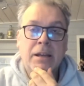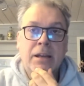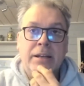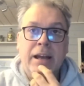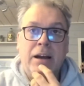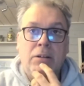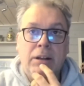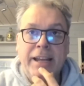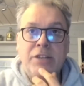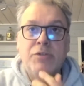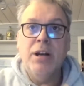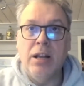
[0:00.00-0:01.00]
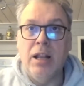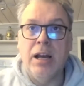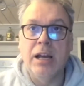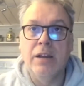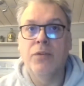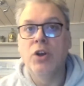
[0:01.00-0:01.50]
Now, later in her
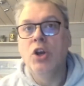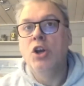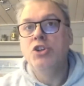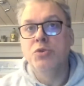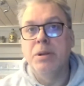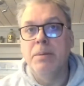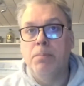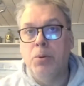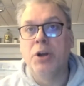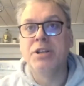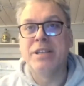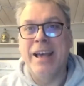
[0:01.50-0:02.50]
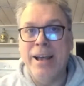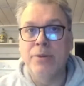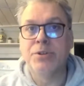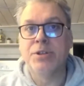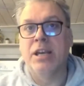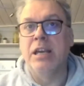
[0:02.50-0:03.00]
life, she was employed as a
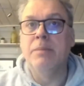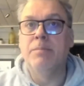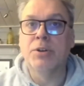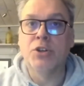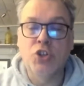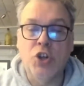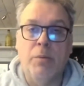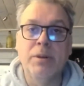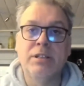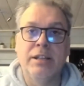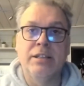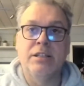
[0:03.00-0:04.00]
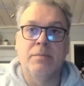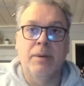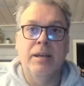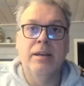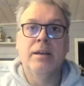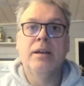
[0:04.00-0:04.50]
housekeeper to Thomas Lister
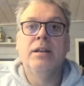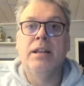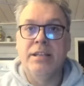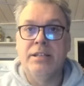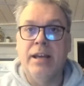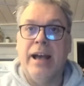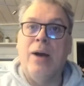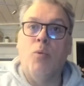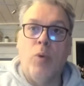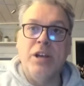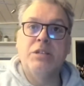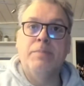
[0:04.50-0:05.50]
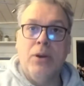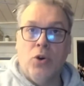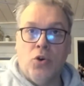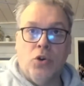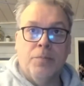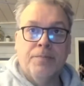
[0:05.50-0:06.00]
at Westby
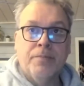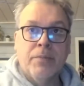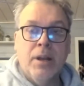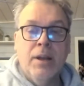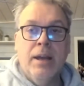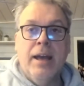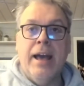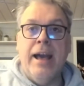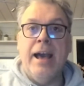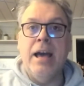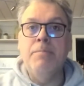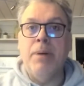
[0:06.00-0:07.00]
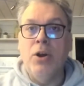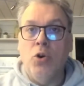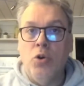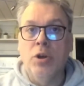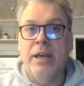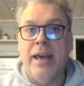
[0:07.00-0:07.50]
Hall, and by
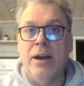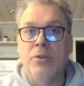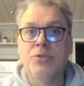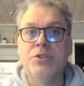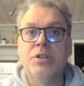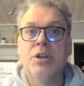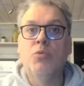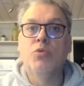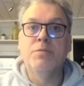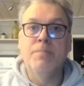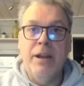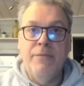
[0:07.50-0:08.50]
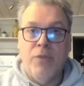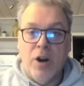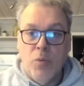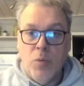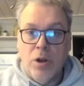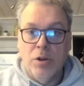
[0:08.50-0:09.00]
all accounts was made very
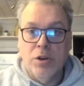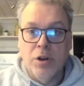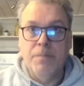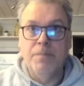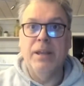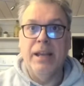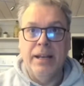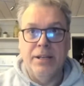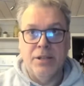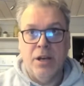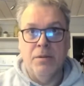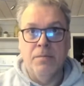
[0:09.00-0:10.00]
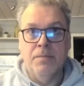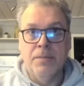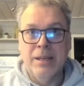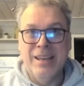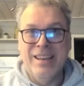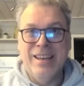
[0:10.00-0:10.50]
welcome in his home.
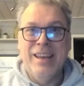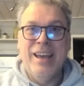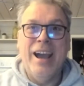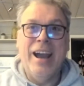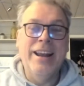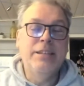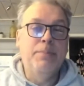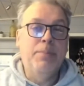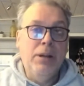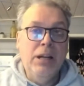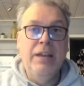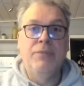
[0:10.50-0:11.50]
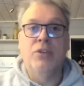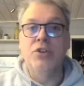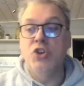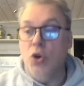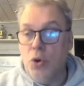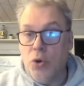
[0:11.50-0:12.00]
And it's believed that
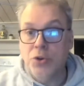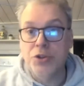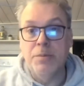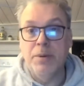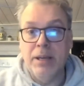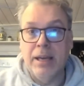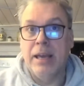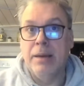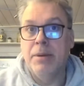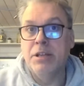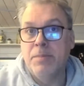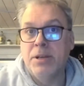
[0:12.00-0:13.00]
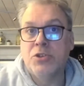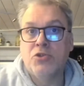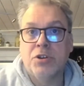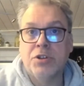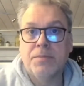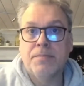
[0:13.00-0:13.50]
she also became his mistress.